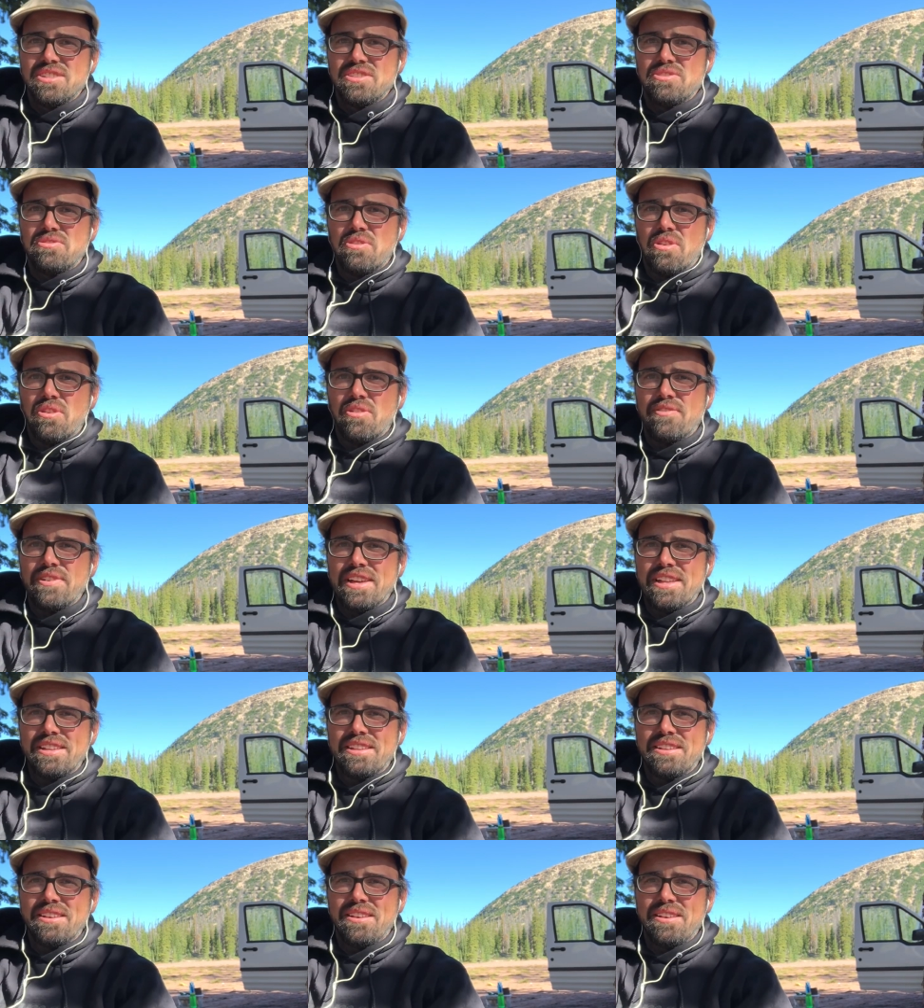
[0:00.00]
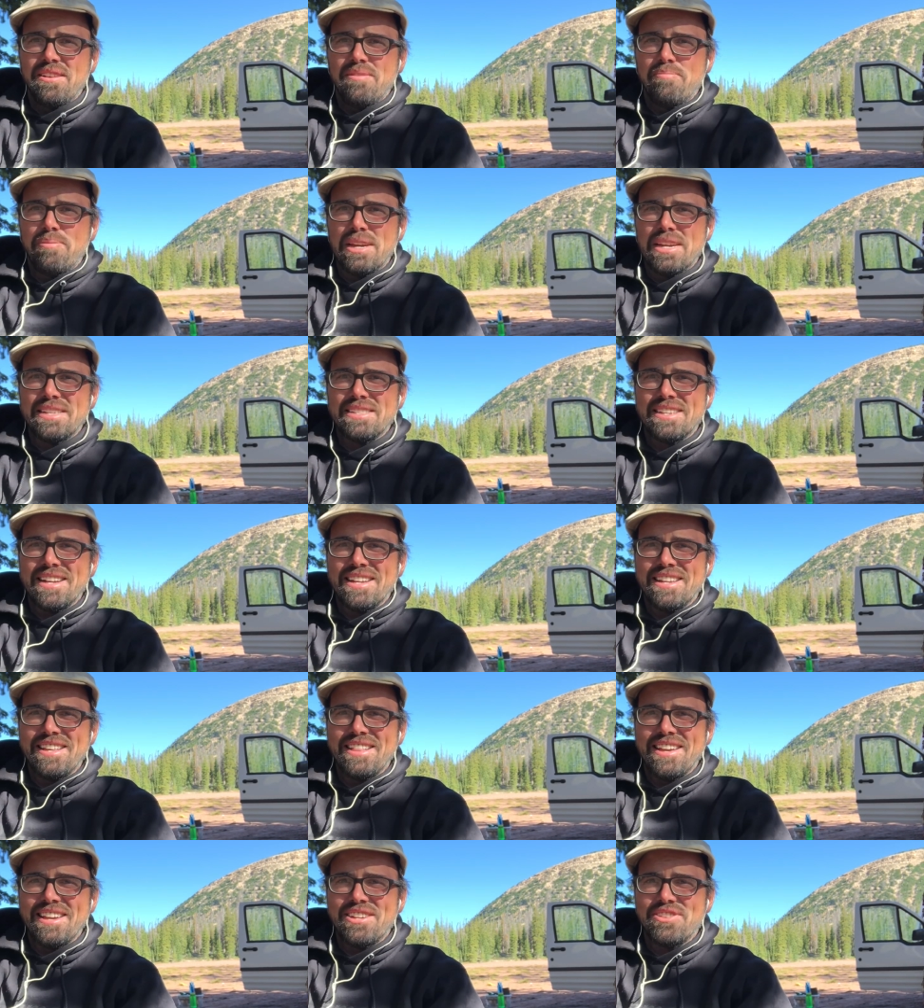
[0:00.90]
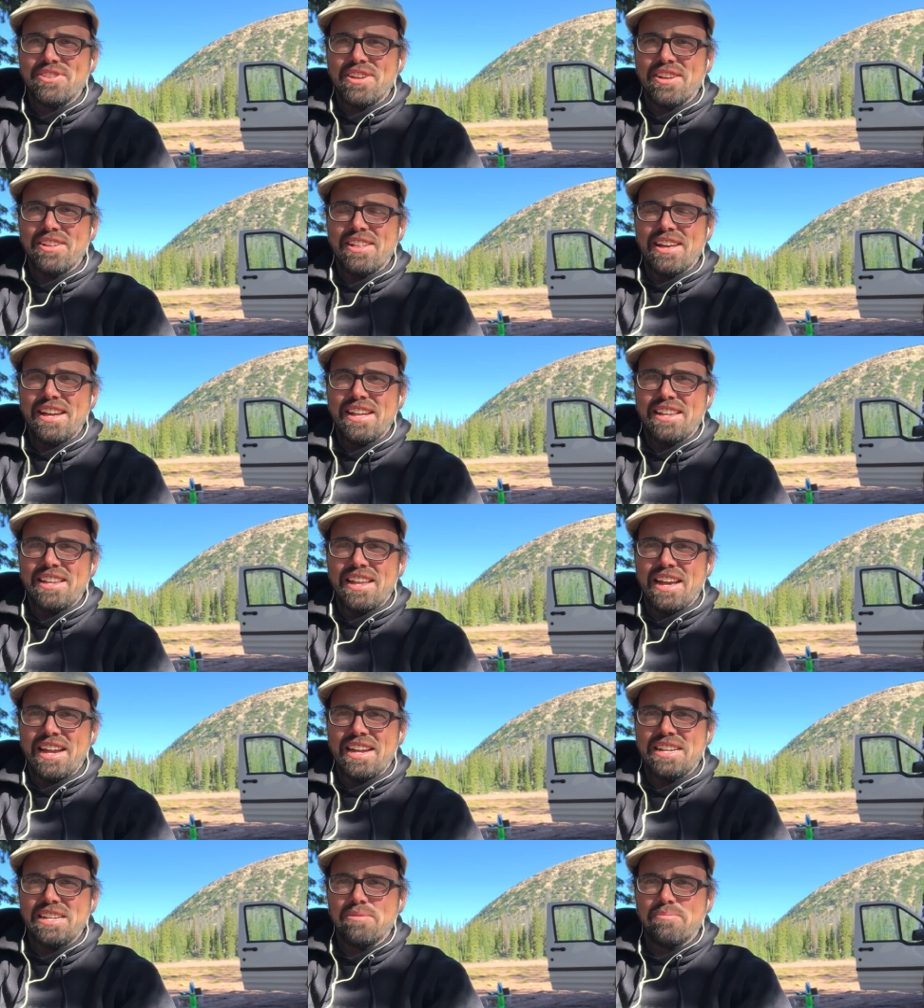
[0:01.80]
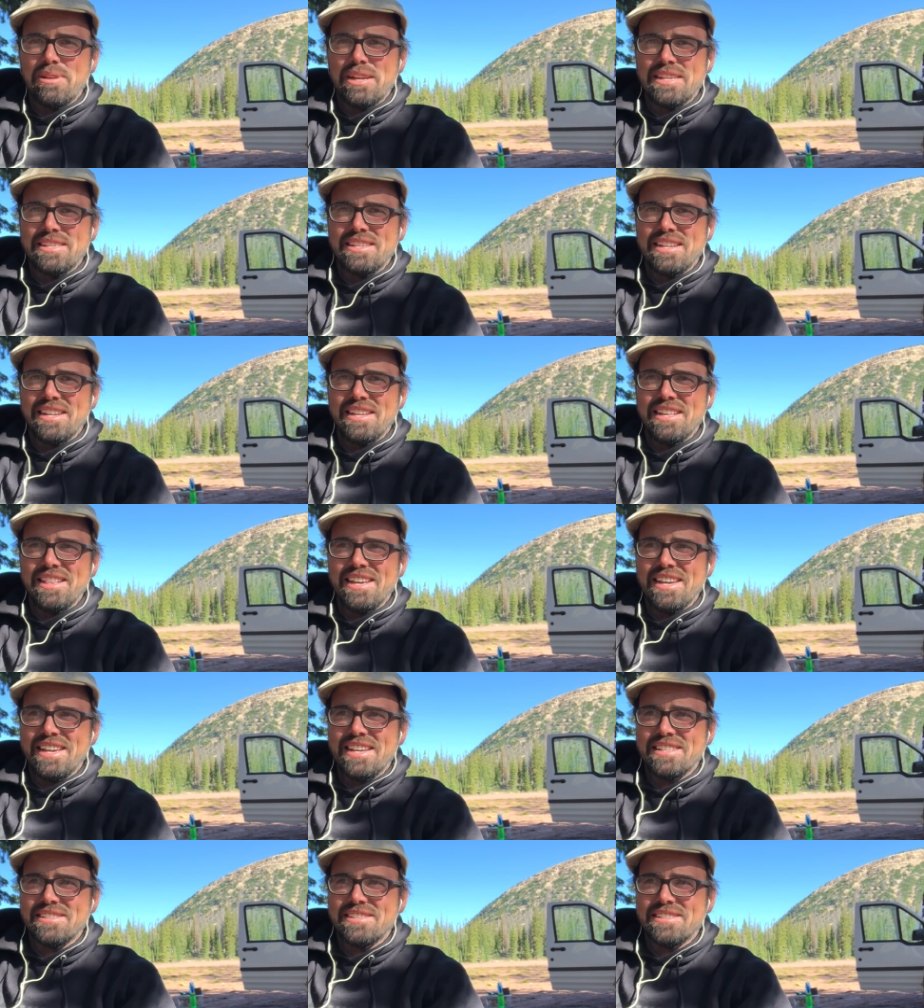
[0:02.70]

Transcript: drove into Big Sandy Lake Trailhead and hiked to Big Sandy Lake.